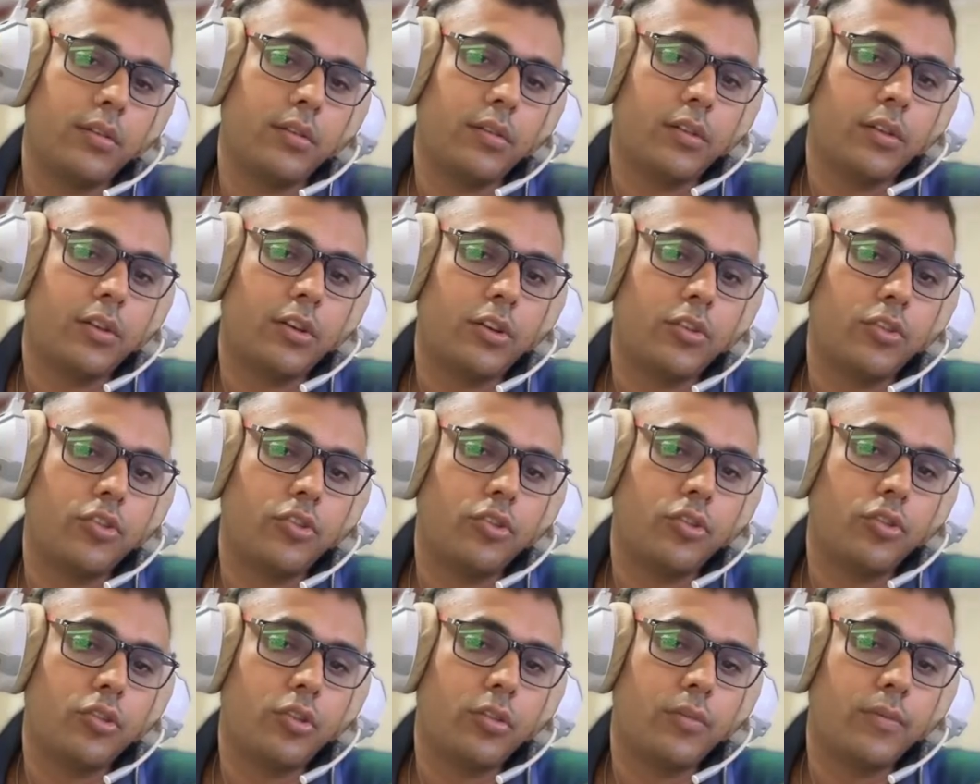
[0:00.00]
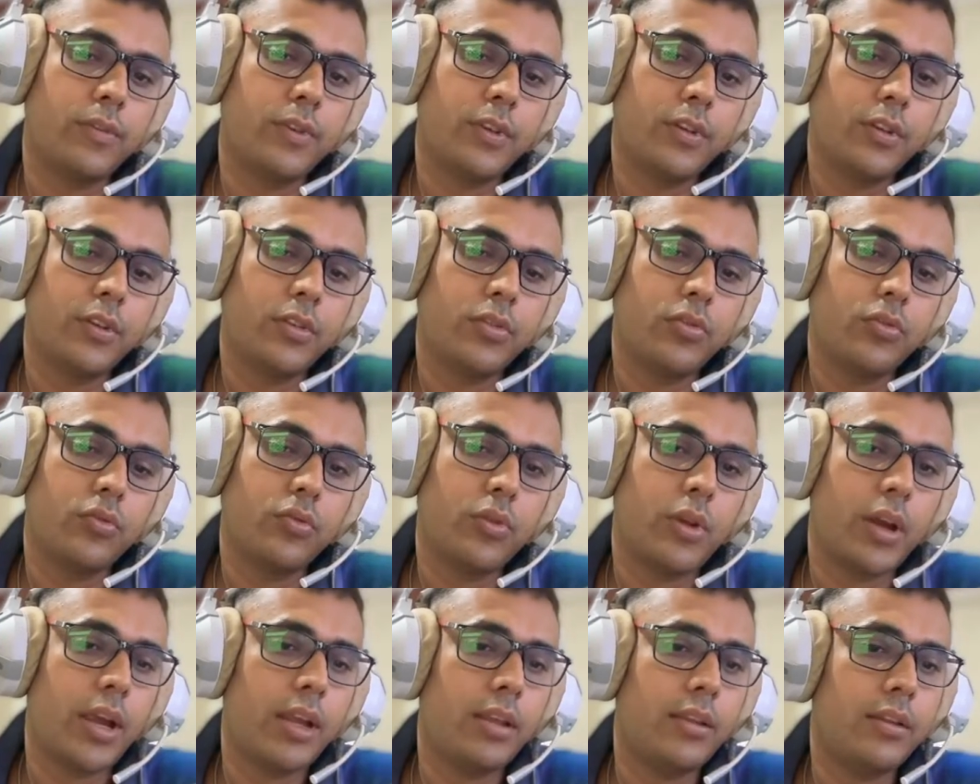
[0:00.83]
control of this
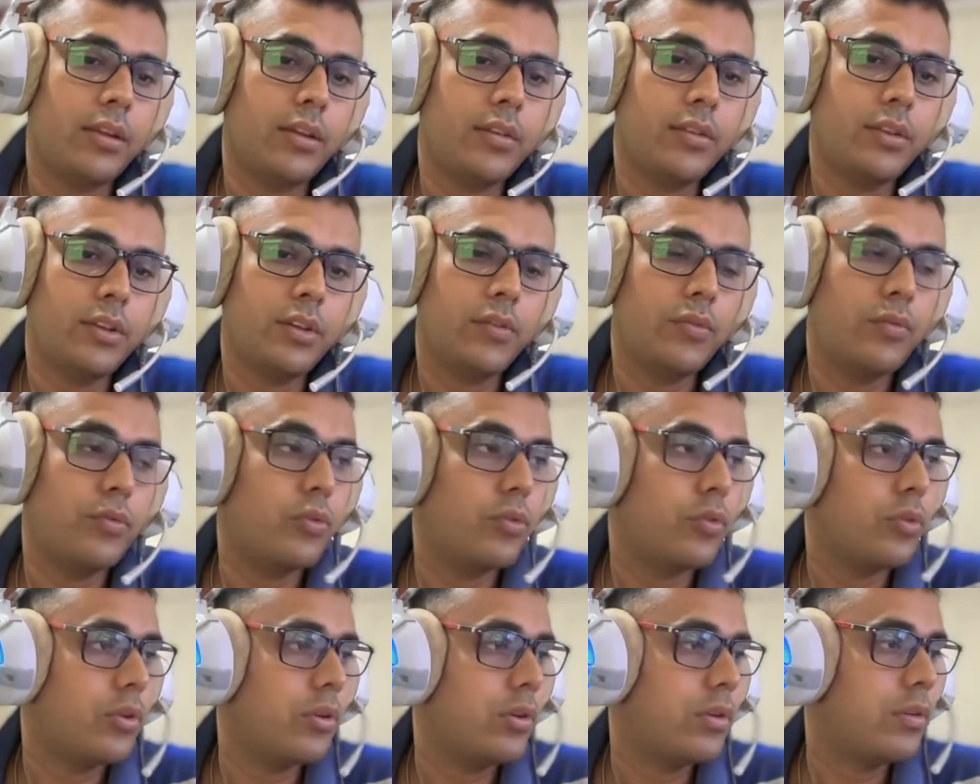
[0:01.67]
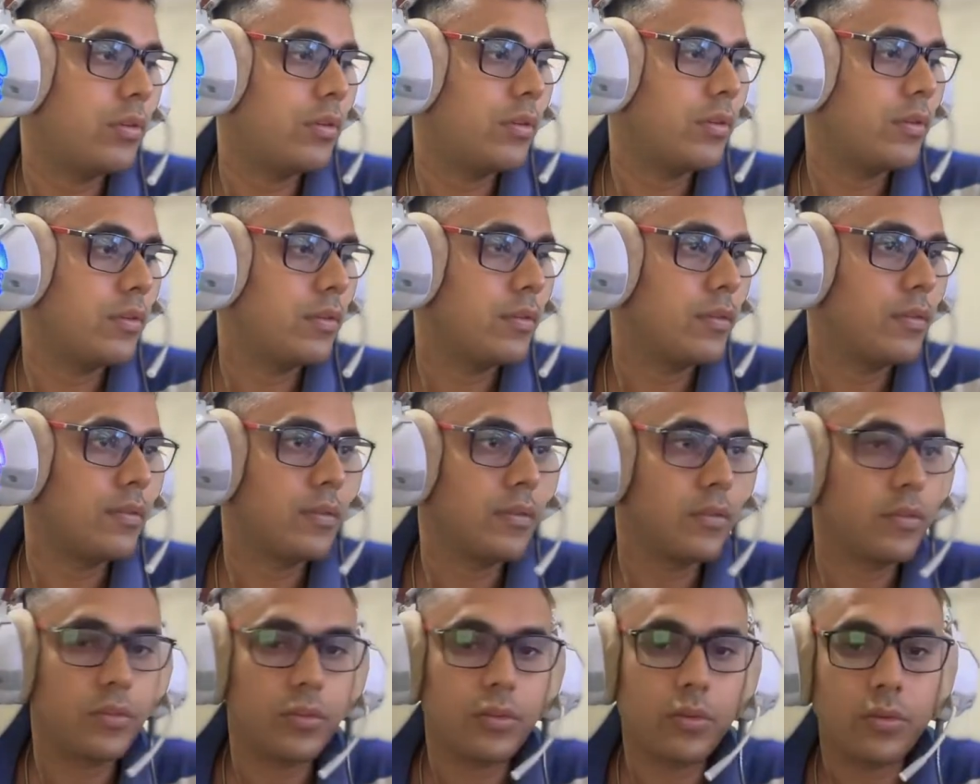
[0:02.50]
square, the g4.
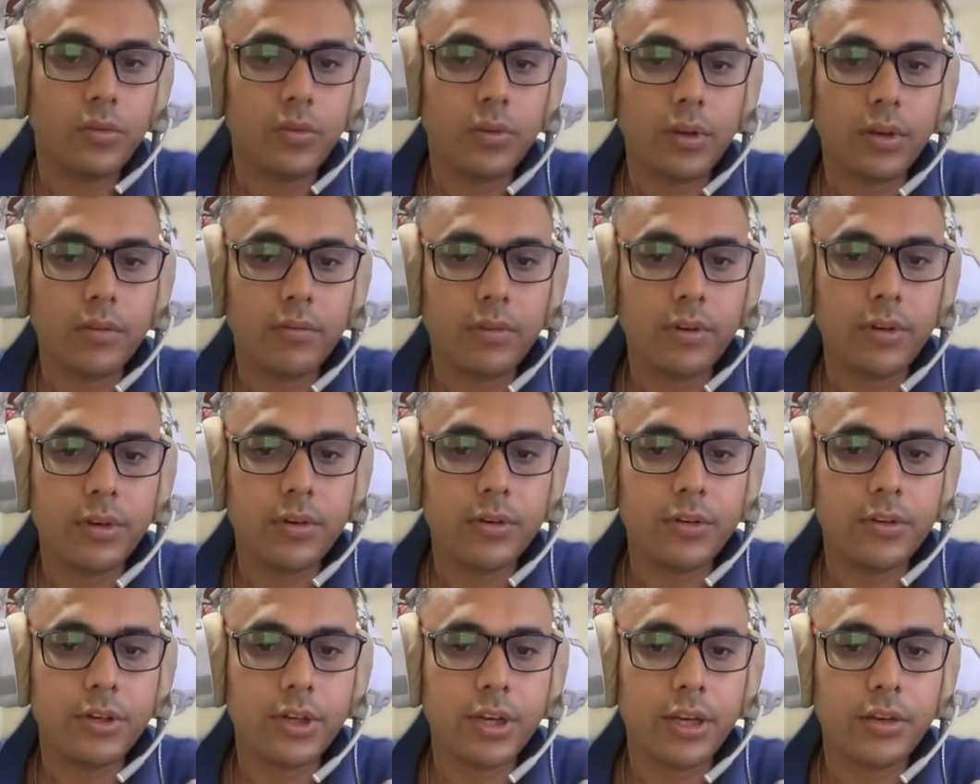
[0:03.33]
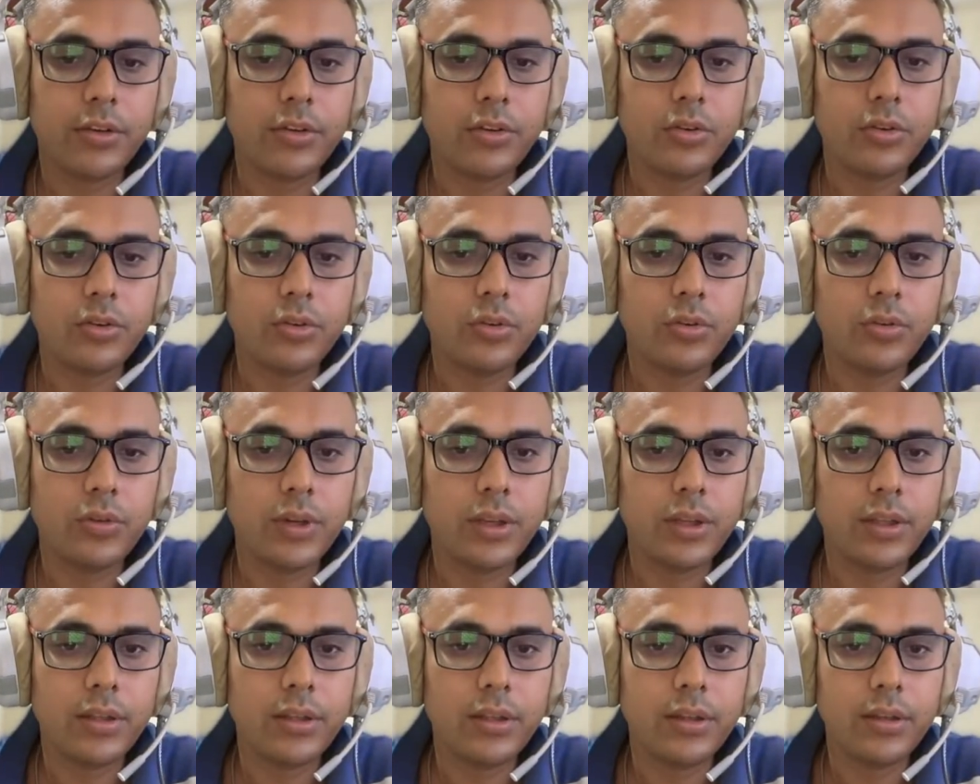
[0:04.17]
So I will try to go
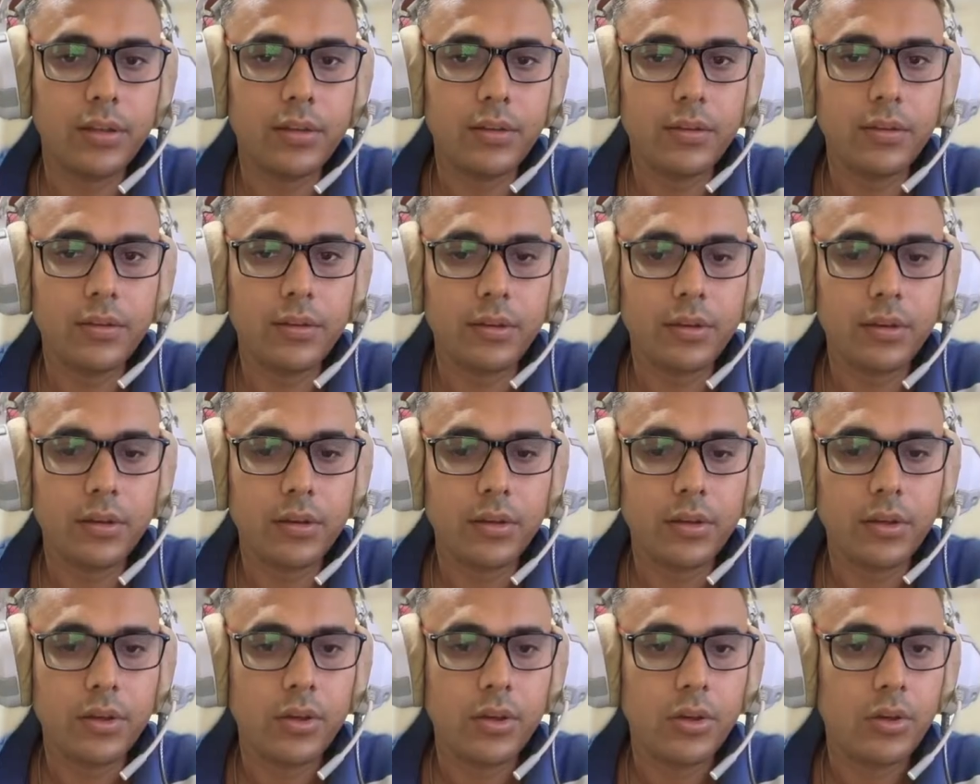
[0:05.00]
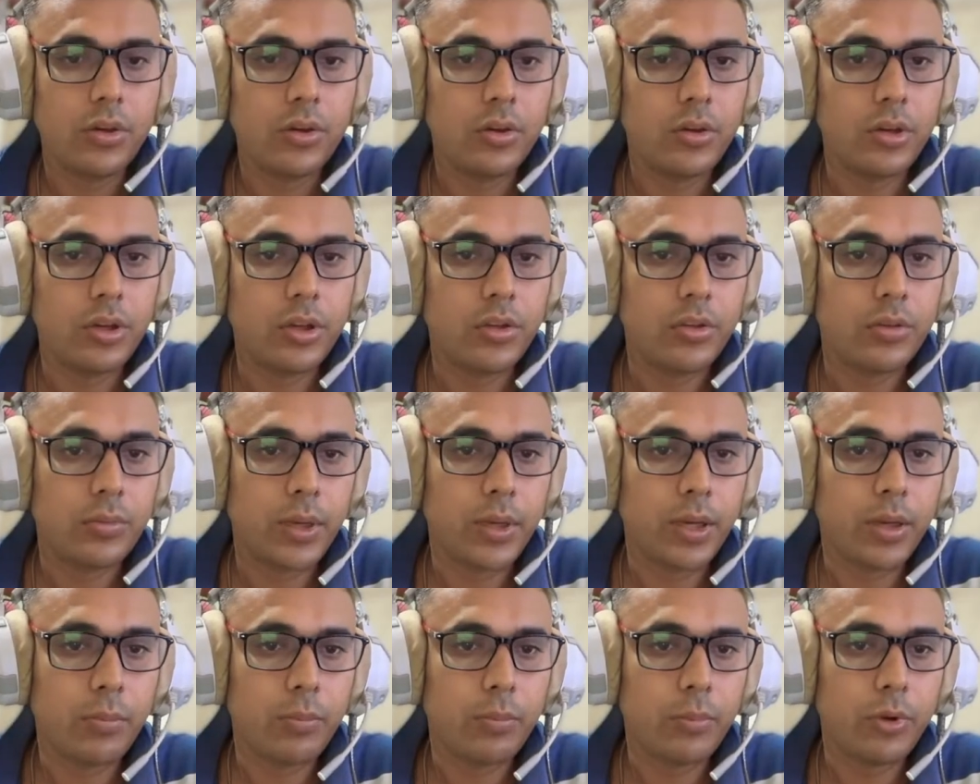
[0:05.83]
like this. Okay, so my
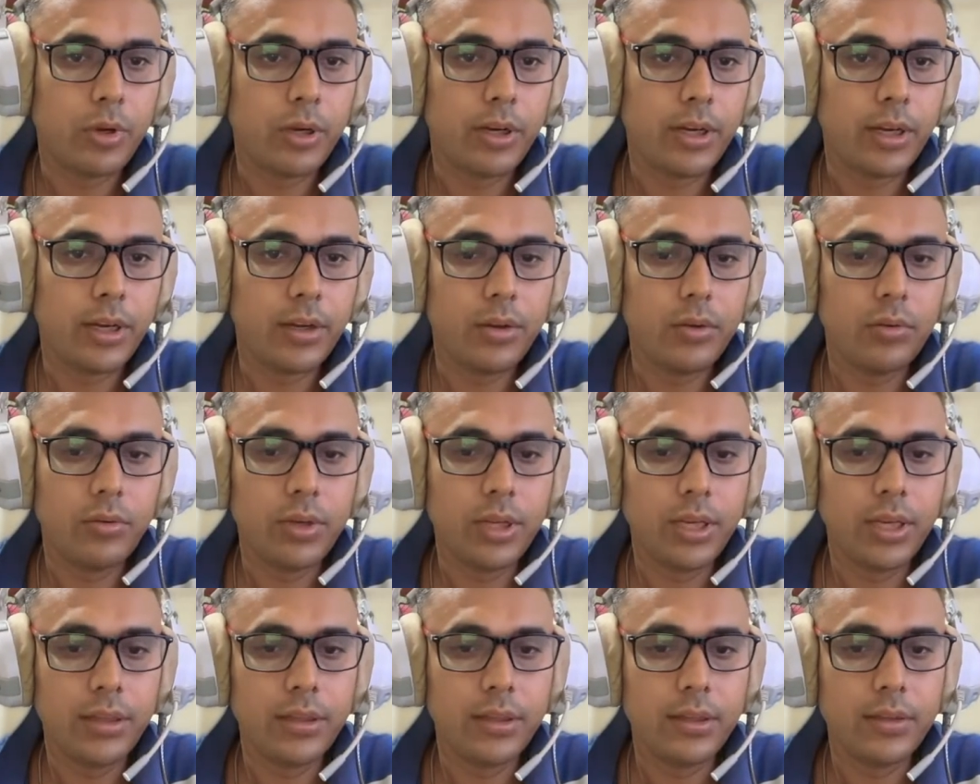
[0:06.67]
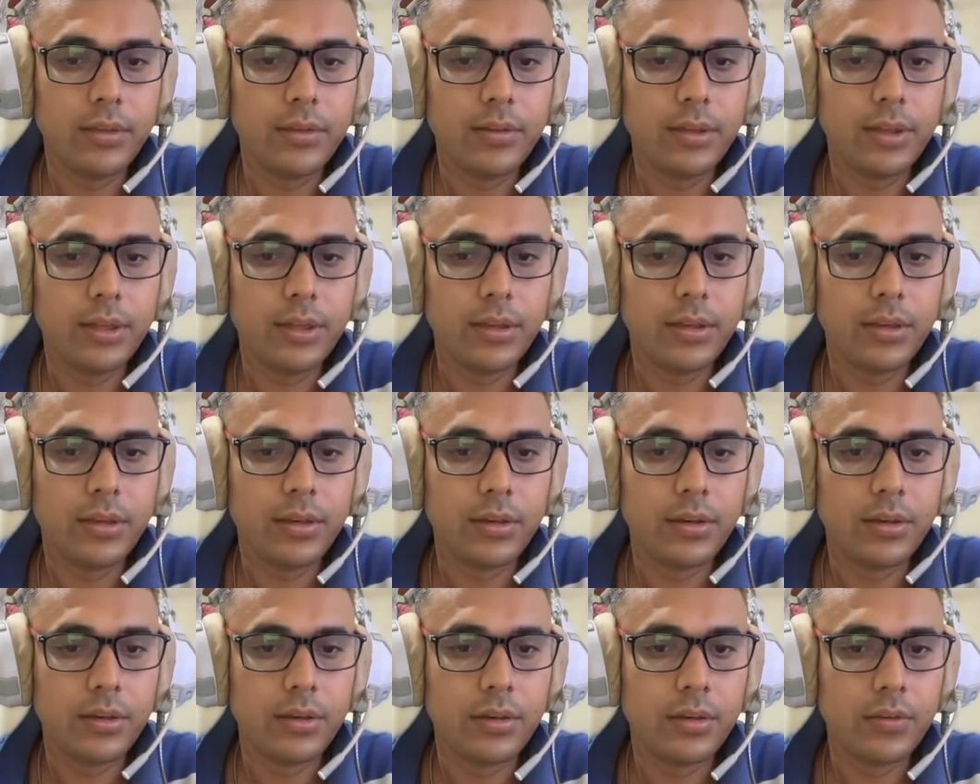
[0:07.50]
opponent do like this, then
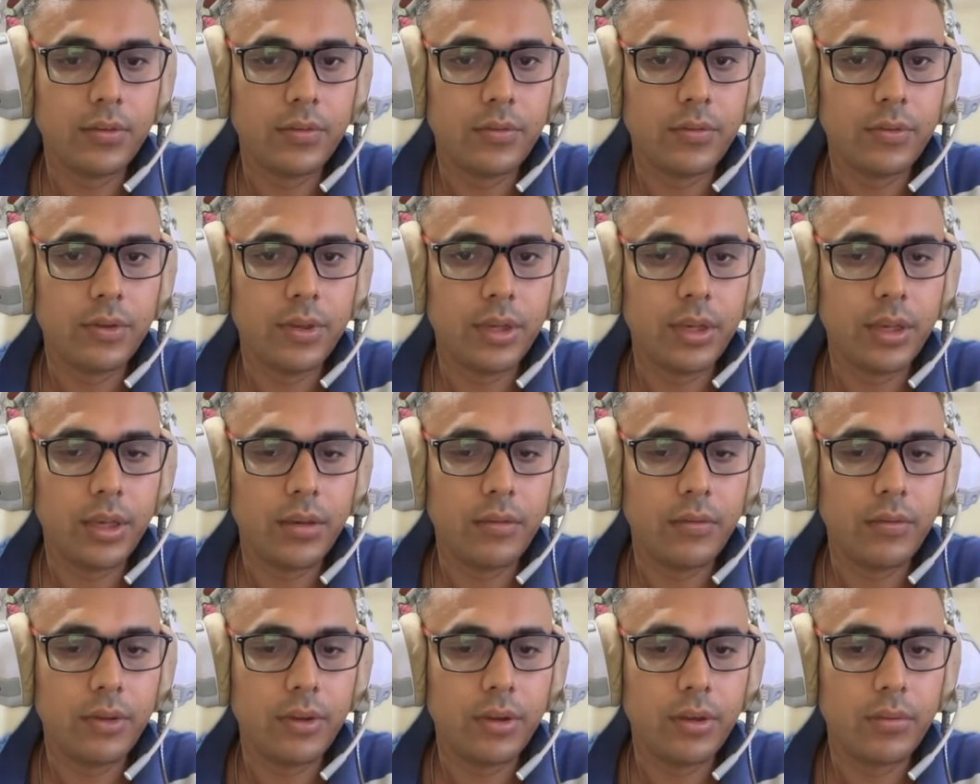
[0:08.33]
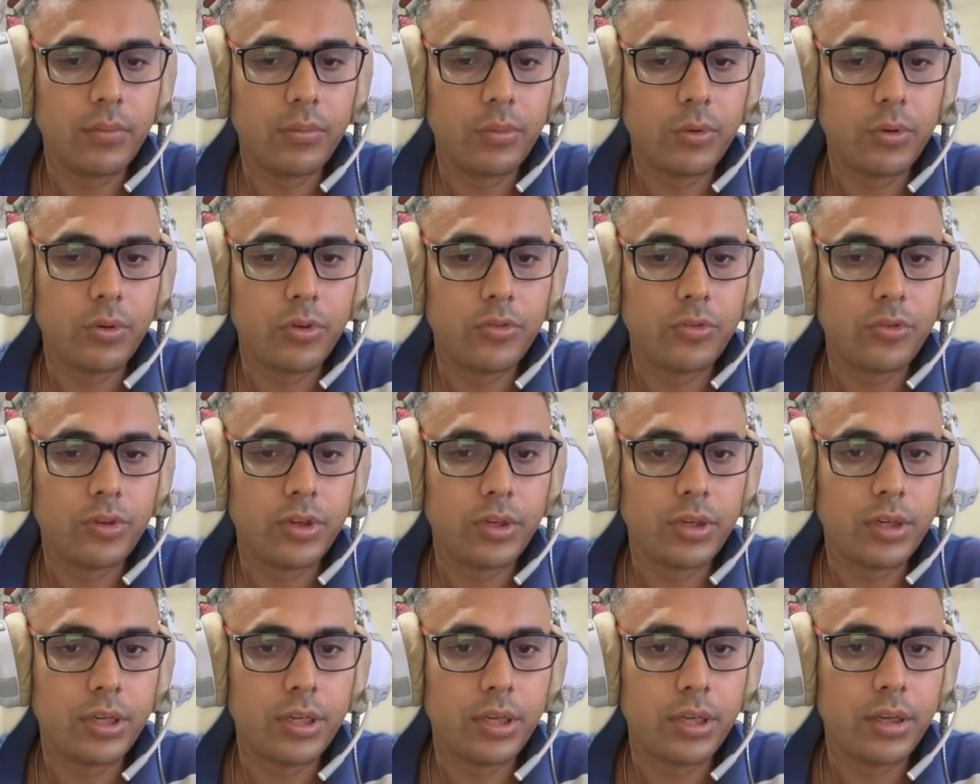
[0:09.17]
we having an
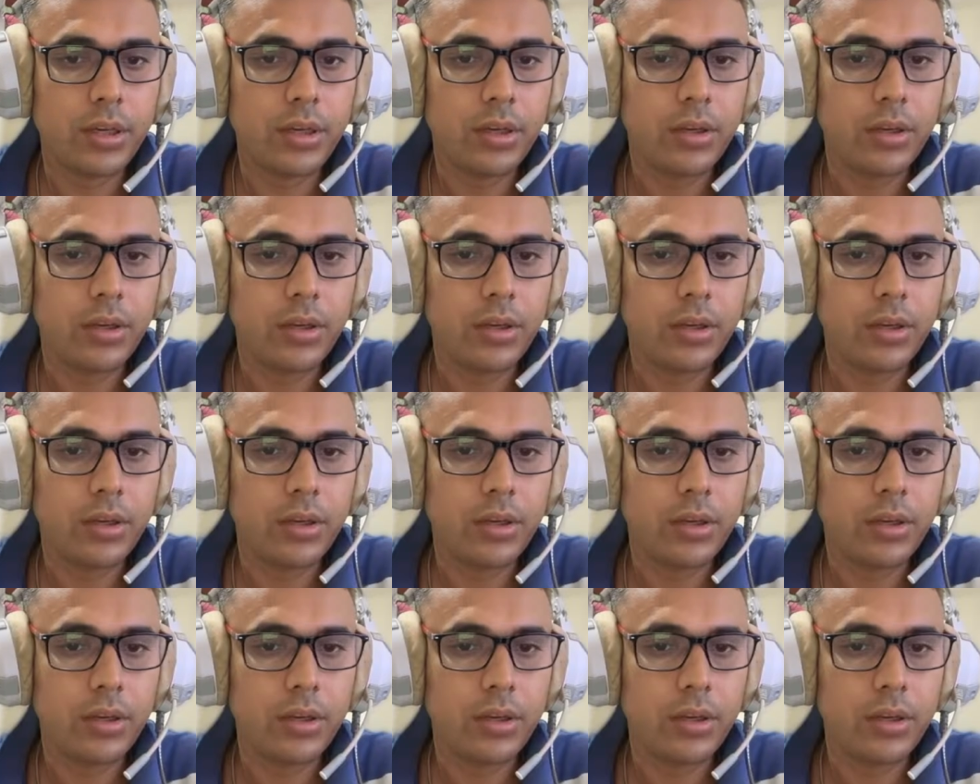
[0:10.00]
opportunity